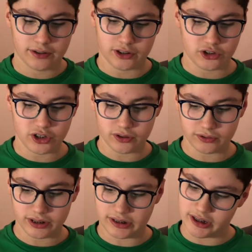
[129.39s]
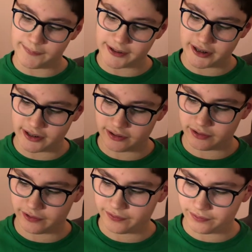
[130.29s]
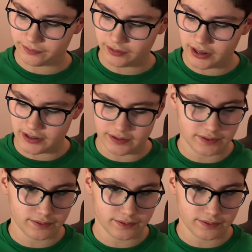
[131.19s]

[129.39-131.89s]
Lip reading: the shield that Zamazenta sort of is.